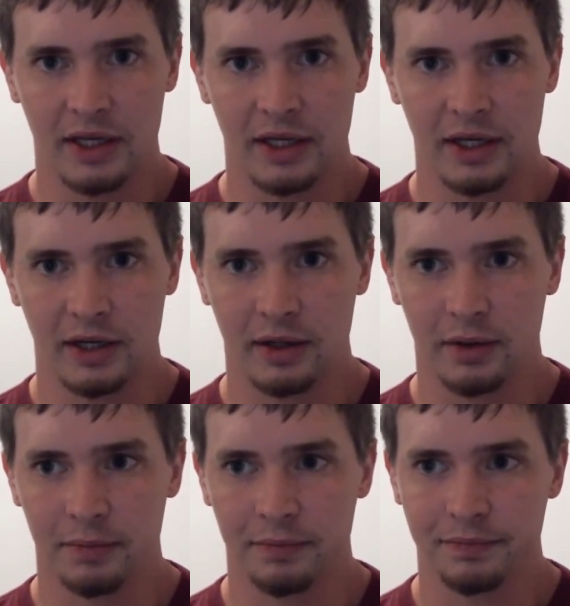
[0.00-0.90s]

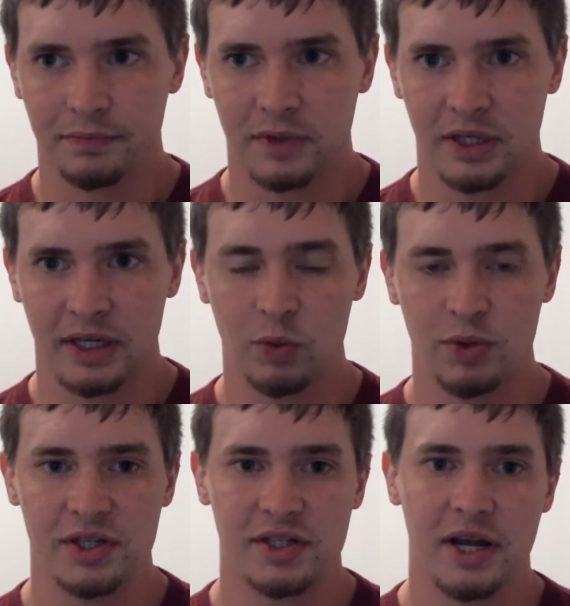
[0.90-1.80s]
and with
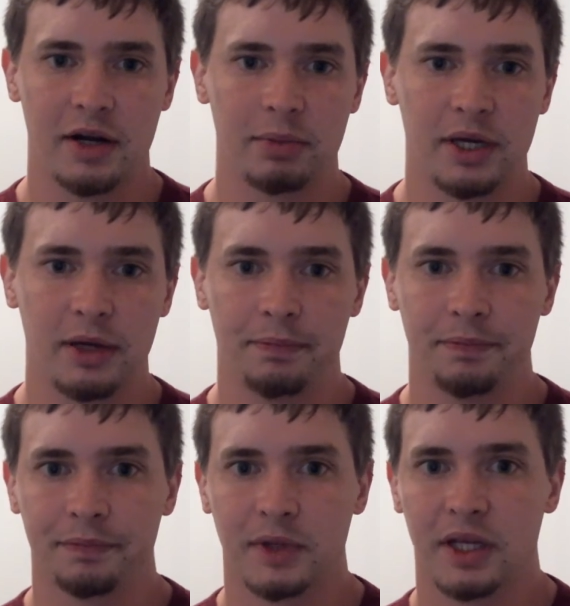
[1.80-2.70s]
his stand-up game,
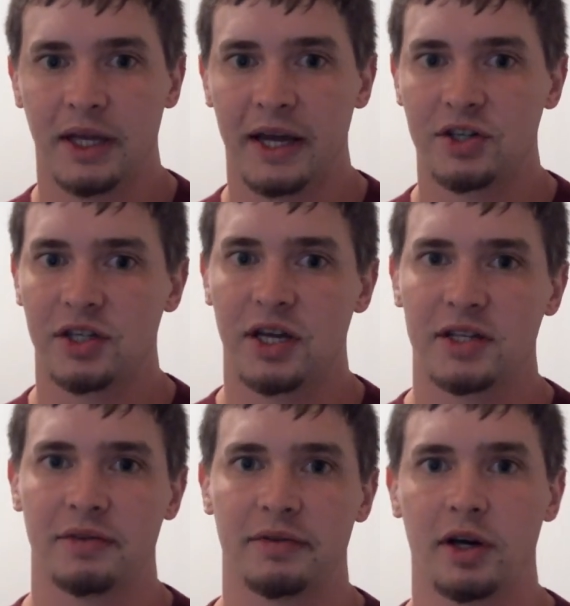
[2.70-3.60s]
he actually
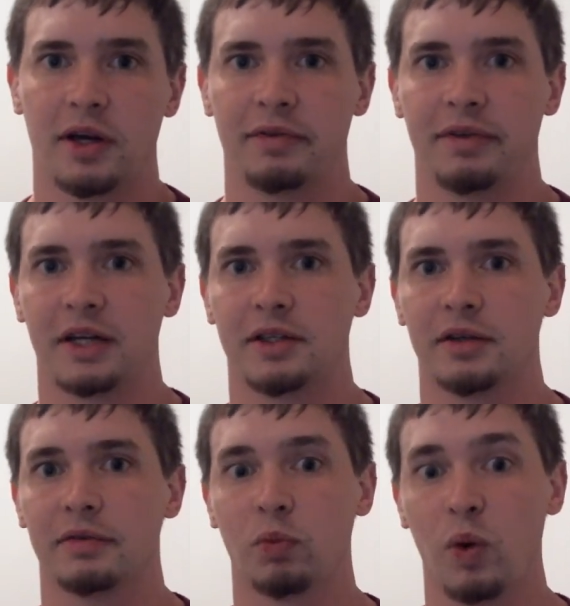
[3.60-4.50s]
has a very
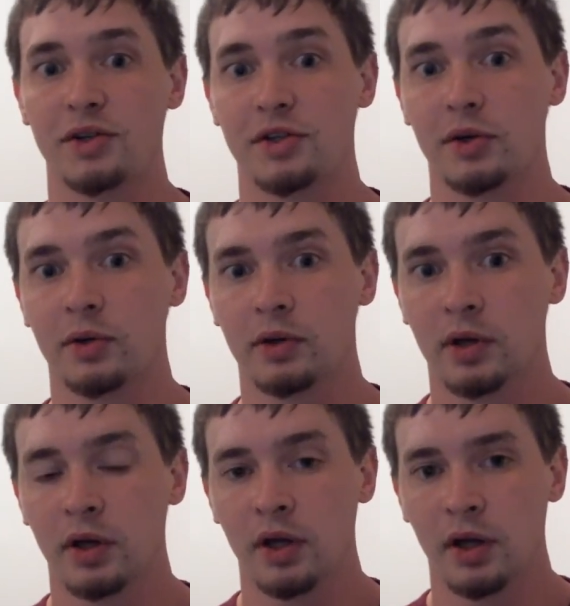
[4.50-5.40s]
effective 1-2.
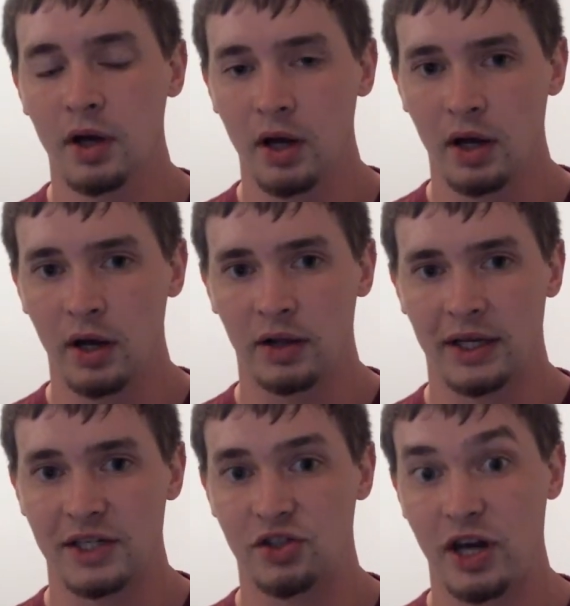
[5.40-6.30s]

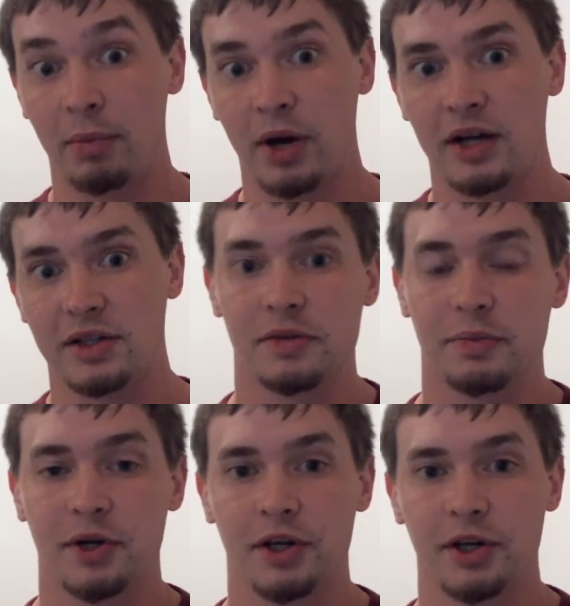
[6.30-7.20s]
Like his jab cross is
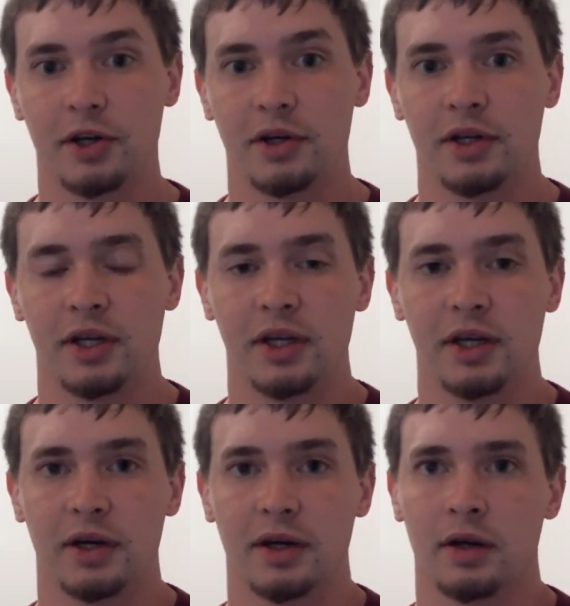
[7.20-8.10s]
pretty good. He
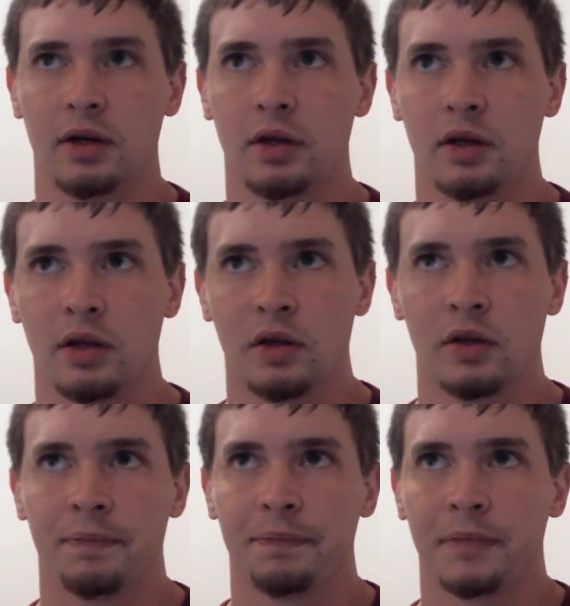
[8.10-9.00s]

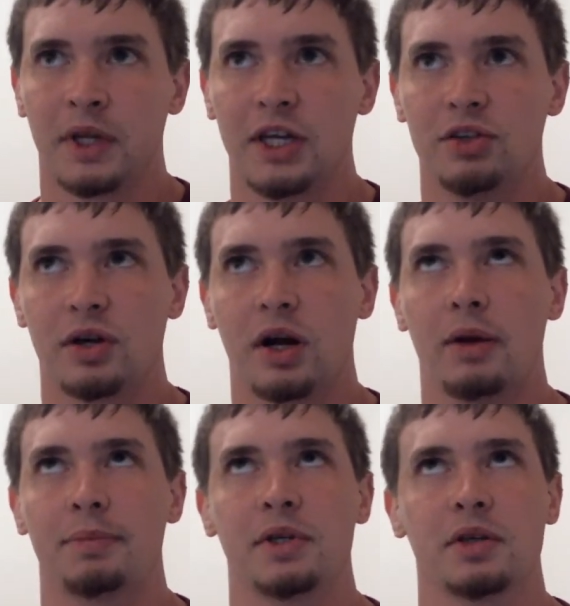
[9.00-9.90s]

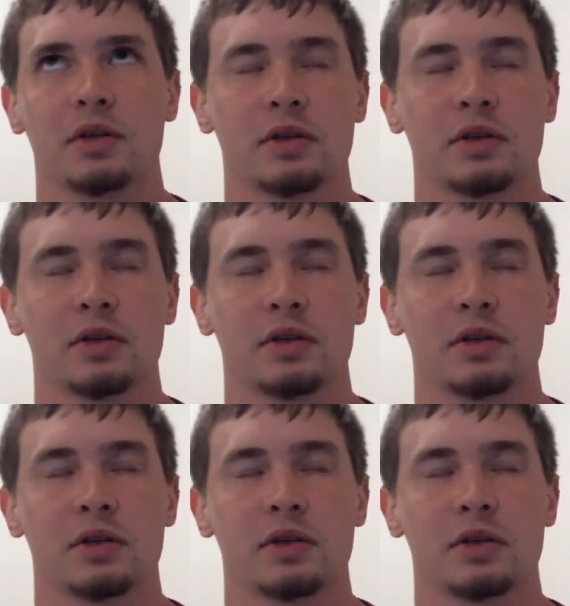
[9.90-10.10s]
dropped